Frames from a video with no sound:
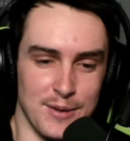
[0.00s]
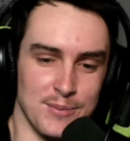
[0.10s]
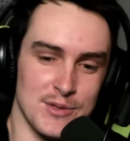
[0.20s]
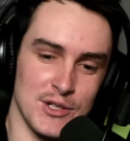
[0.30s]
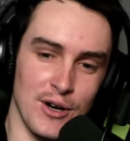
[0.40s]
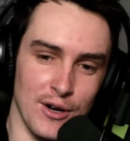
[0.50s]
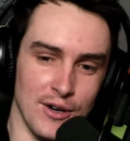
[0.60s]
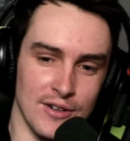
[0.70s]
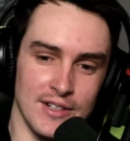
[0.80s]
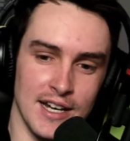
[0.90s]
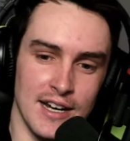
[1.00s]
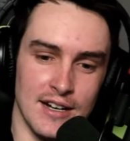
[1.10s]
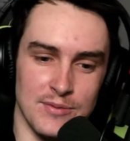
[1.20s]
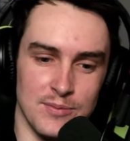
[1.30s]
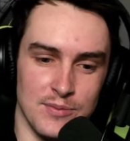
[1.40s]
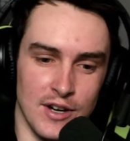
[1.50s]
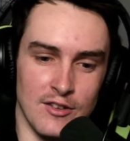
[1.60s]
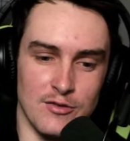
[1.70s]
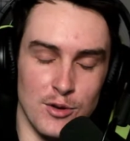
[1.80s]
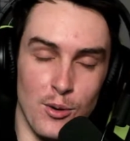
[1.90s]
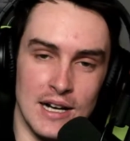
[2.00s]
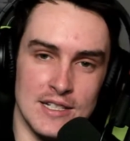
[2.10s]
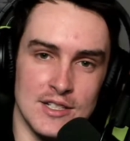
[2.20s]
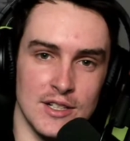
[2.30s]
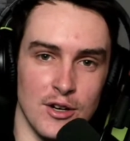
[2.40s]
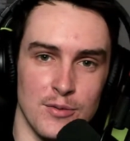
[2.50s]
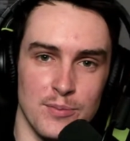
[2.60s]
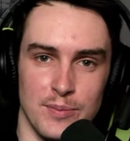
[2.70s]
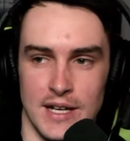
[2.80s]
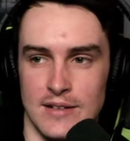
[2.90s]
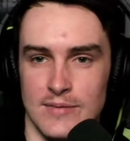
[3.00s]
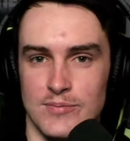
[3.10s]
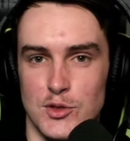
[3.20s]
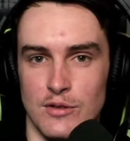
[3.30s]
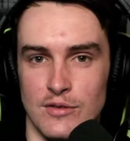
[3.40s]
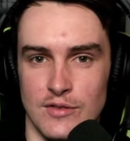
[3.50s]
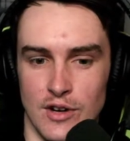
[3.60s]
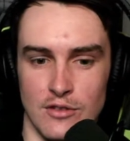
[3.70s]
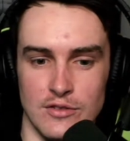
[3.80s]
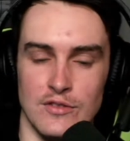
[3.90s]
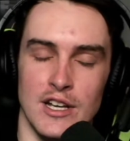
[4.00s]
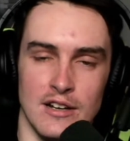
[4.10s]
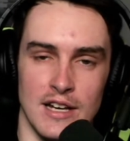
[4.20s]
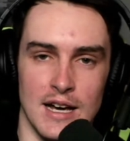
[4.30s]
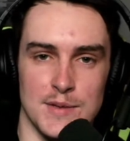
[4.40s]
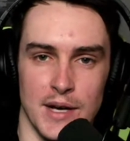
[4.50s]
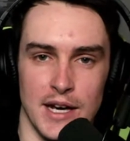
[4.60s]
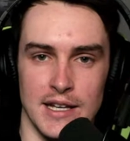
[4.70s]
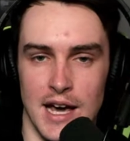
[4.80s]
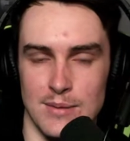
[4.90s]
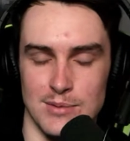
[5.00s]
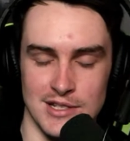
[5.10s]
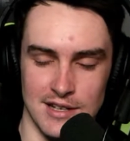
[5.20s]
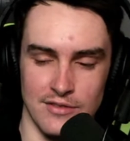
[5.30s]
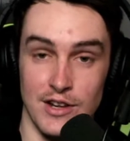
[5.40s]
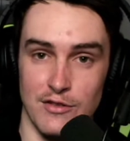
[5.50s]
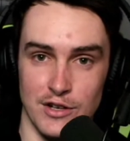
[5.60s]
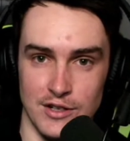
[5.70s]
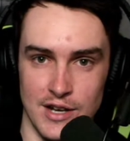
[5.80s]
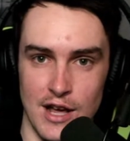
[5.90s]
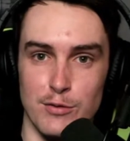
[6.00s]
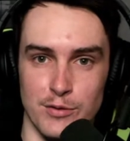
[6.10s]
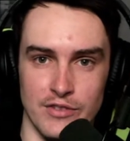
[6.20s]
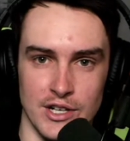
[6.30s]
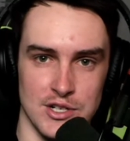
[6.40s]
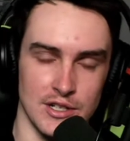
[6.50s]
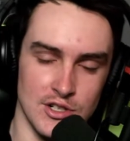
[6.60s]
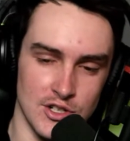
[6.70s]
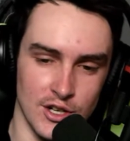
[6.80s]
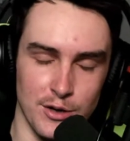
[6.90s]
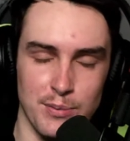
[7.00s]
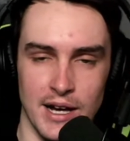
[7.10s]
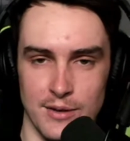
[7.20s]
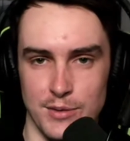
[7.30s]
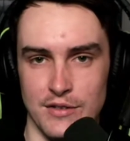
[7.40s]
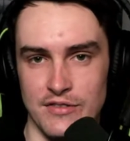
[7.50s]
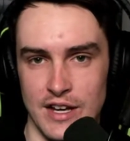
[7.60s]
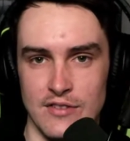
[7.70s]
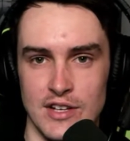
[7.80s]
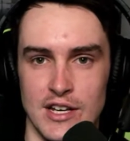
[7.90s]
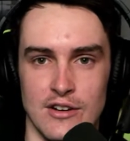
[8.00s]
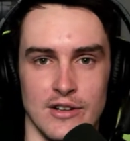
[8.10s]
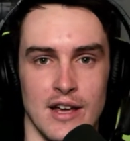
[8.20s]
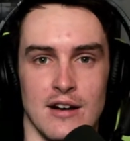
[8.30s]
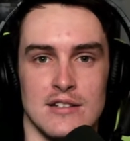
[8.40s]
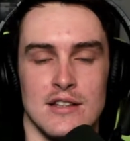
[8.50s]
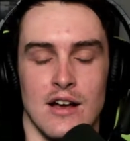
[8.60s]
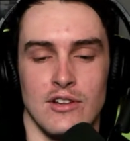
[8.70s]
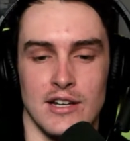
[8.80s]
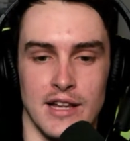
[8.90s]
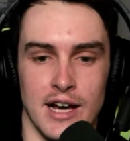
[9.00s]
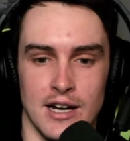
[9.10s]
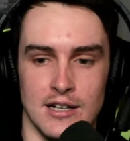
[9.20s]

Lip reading: So yeah, I've always, been sort of involved in video games, playing games and stuff. Never professionally, just, playing a bit of FIFA here and there and stuff like that.